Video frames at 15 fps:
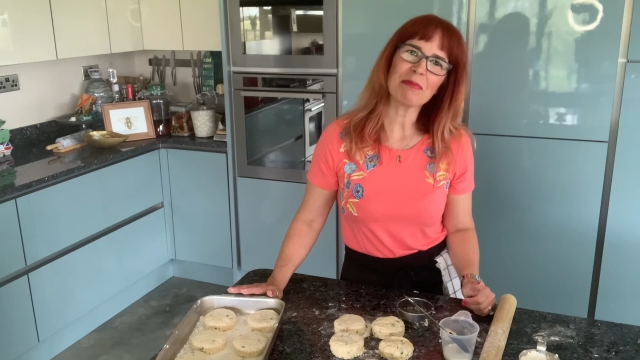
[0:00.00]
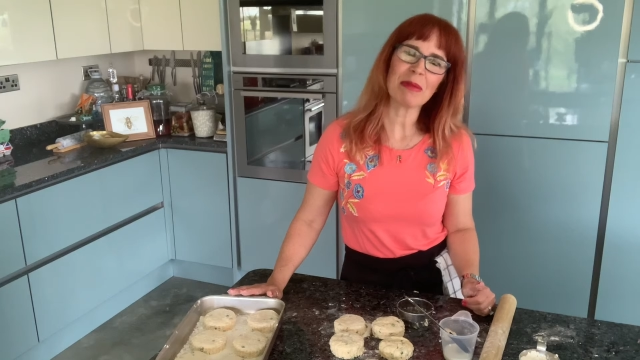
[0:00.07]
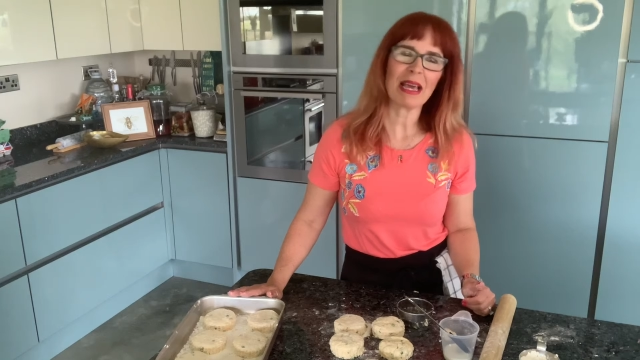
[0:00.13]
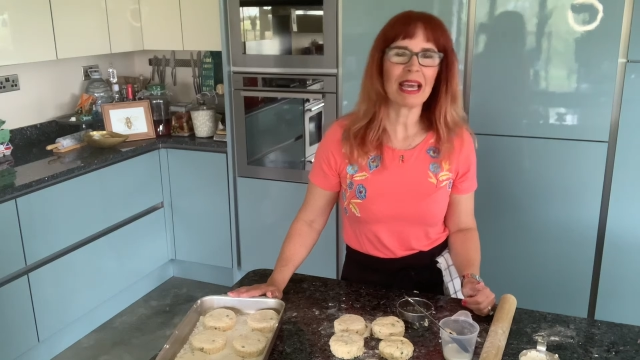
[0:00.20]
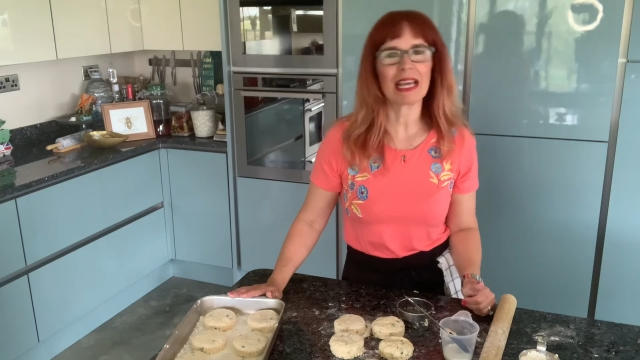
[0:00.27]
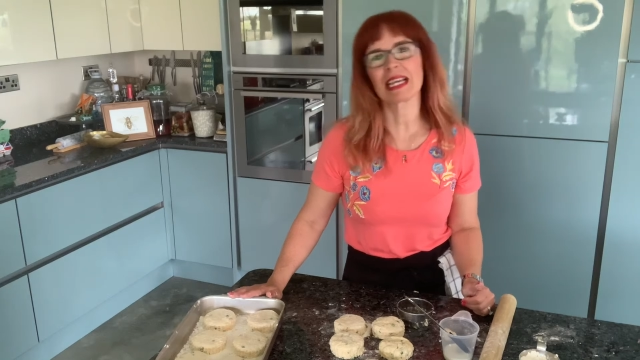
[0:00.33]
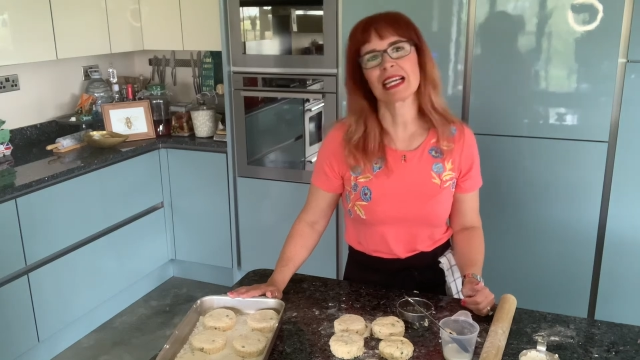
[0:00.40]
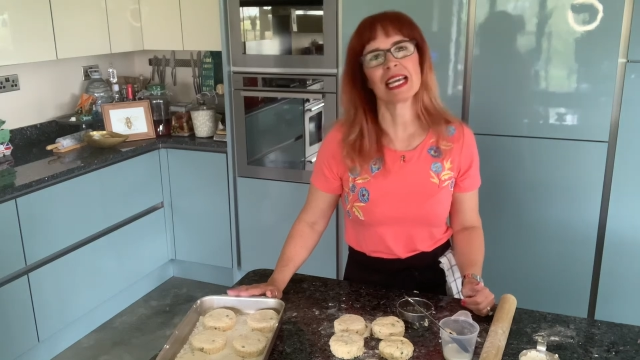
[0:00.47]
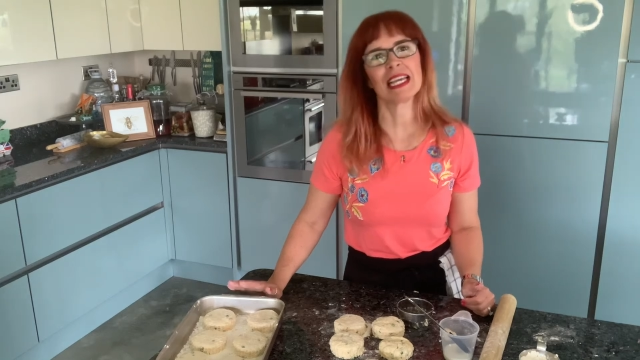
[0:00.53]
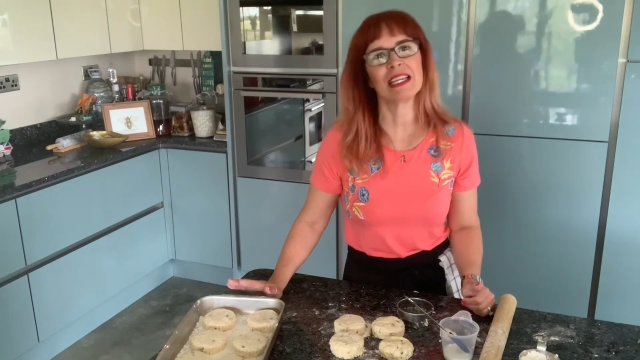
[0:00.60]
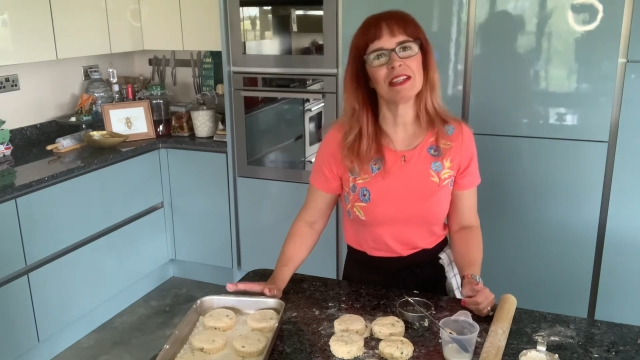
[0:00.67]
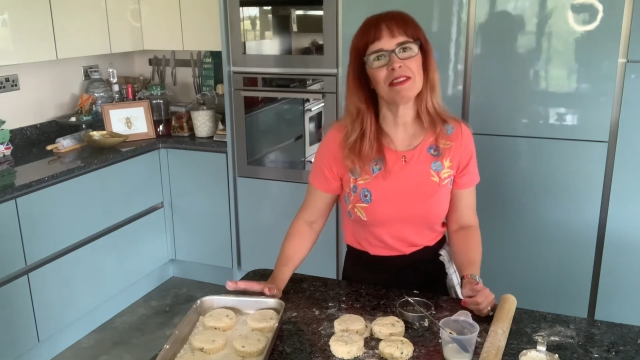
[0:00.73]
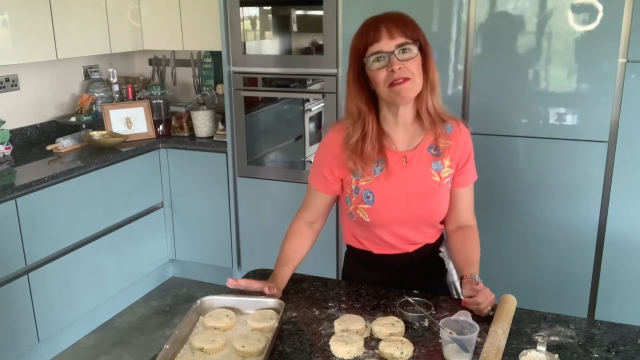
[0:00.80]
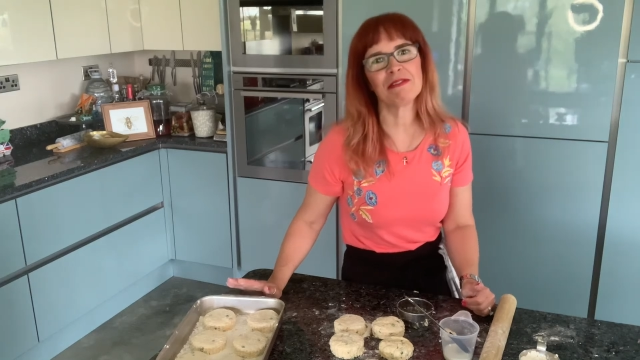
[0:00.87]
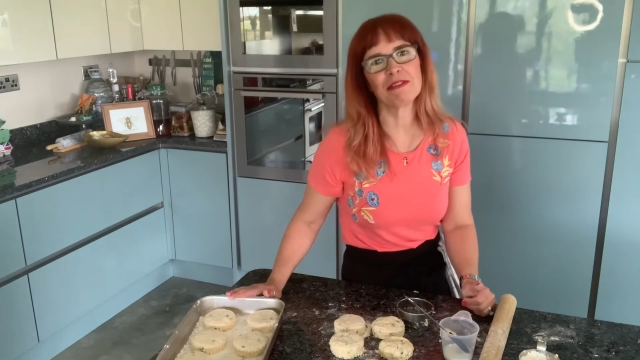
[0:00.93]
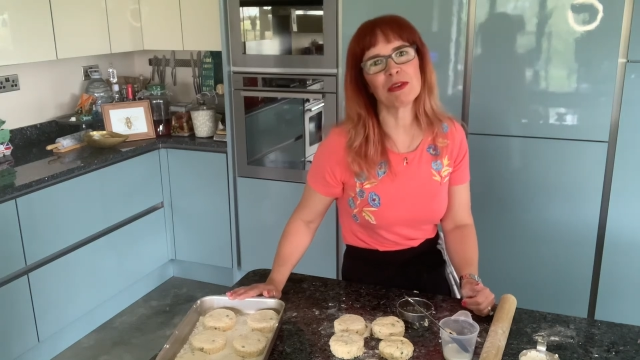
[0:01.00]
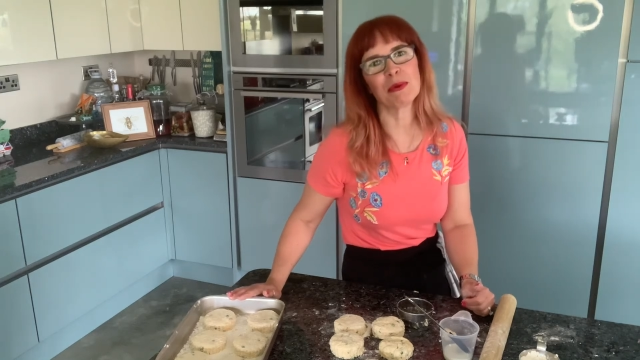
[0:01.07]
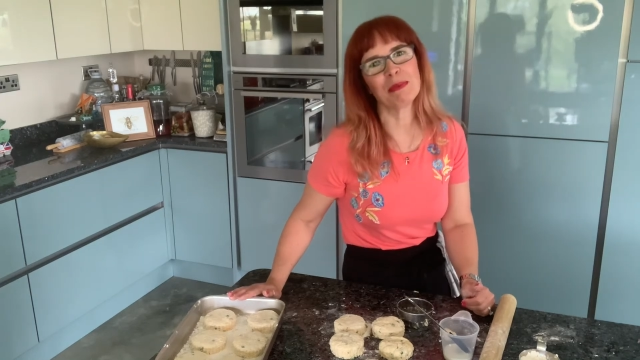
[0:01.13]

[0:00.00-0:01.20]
back in a few